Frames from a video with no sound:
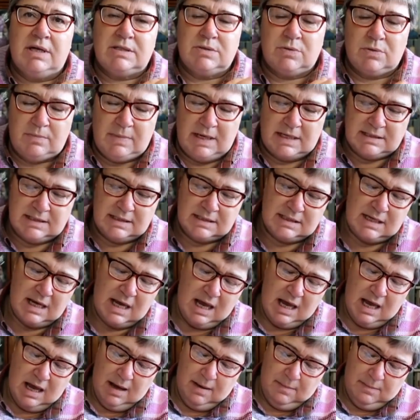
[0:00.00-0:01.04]
that's what matters
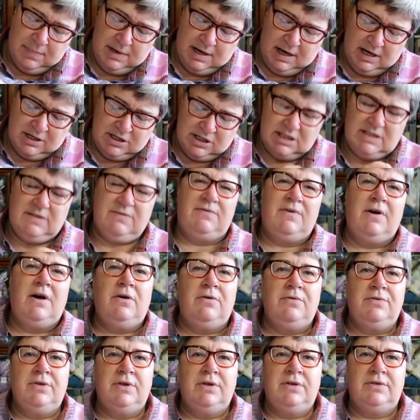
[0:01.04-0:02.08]
but I just
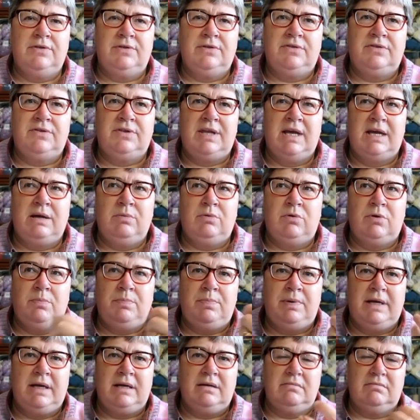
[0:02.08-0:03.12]
felt that they were a
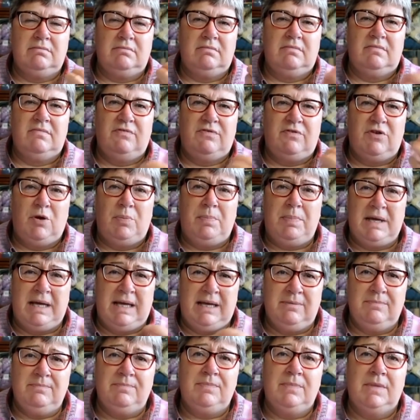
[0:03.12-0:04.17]
bit
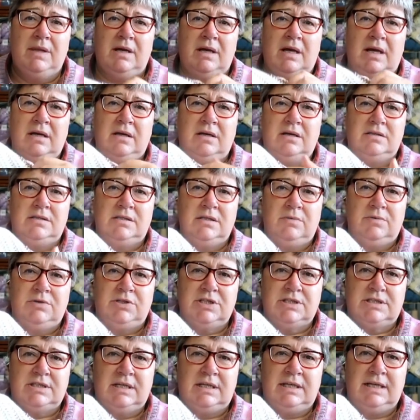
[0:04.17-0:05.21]
floppy and could do with
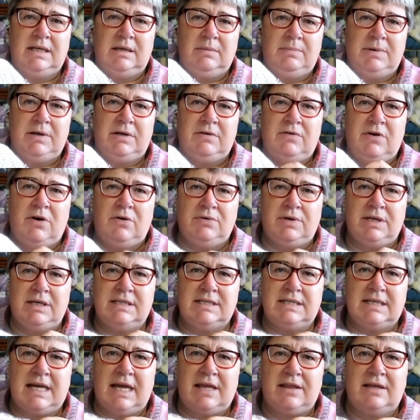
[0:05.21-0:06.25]
just a little bit of holding
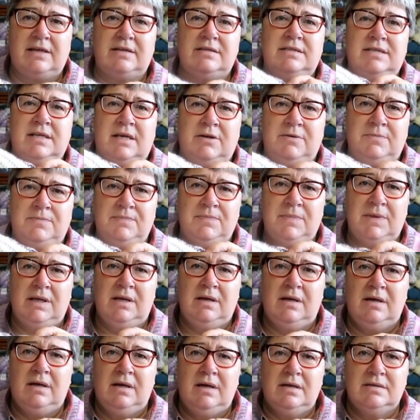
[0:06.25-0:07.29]
together so
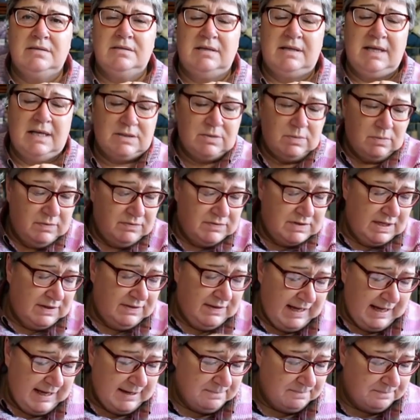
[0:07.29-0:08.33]
so that's what we've
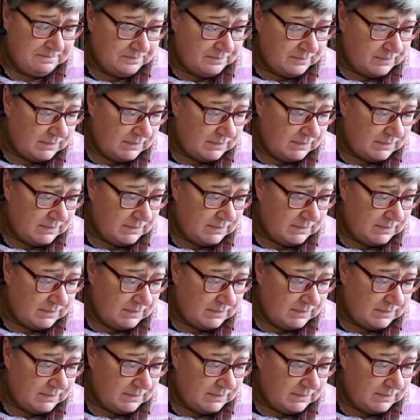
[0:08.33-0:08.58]
done there